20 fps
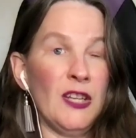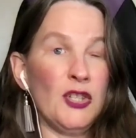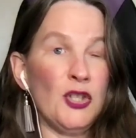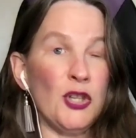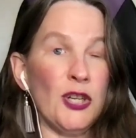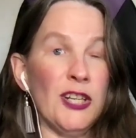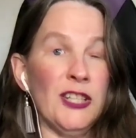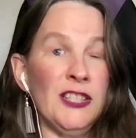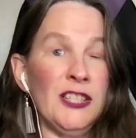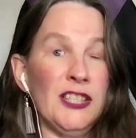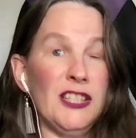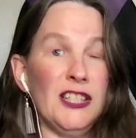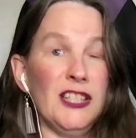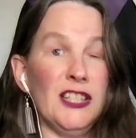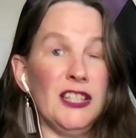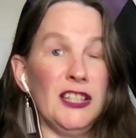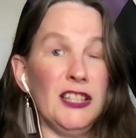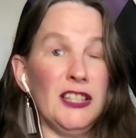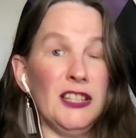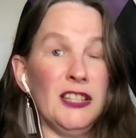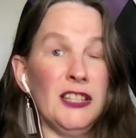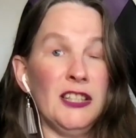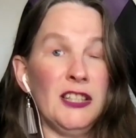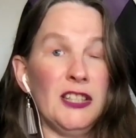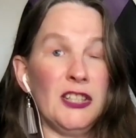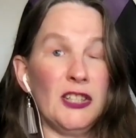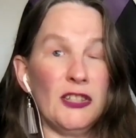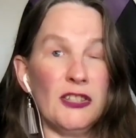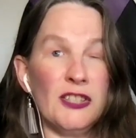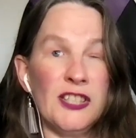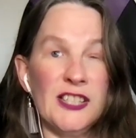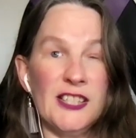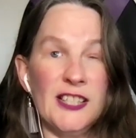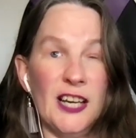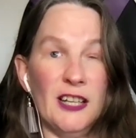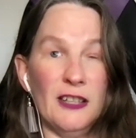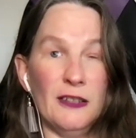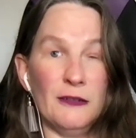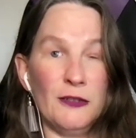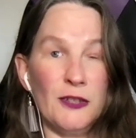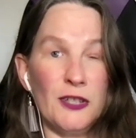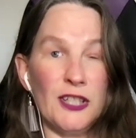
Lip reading: trusting yourself,